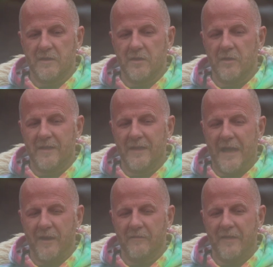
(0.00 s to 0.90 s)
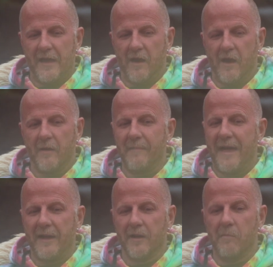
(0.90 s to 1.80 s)
You get out of that
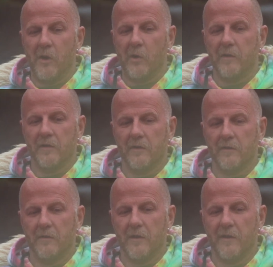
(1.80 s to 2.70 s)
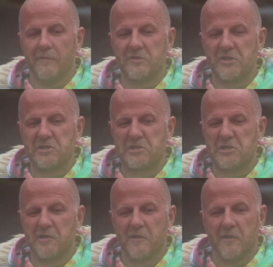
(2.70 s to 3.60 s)
automatic mode of just,
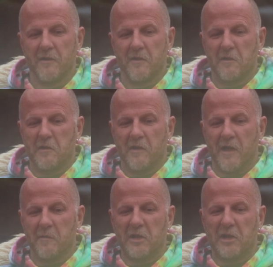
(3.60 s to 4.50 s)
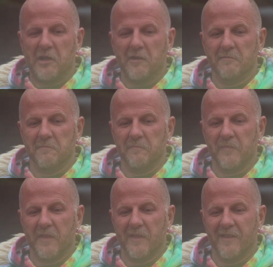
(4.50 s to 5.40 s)
I'm gonna
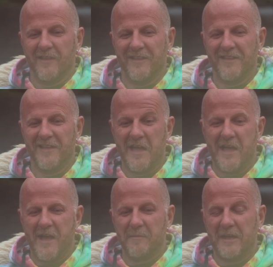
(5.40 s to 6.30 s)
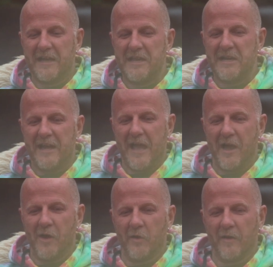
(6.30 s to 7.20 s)
eat
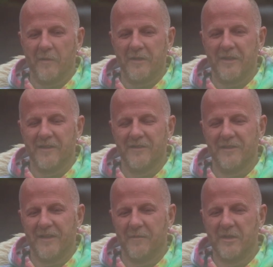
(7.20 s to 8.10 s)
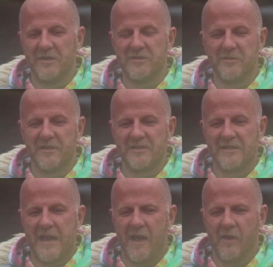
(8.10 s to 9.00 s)
now, or I'm gonna do this
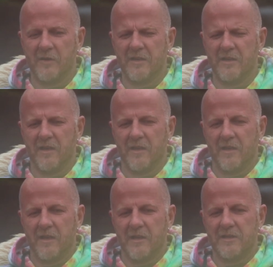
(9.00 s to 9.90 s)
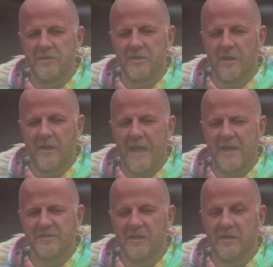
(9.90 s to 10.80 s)
now, and you start
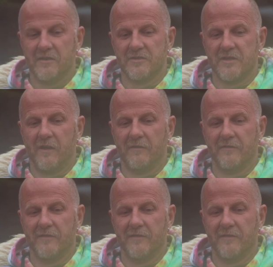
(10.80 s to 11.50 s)
asking yourself,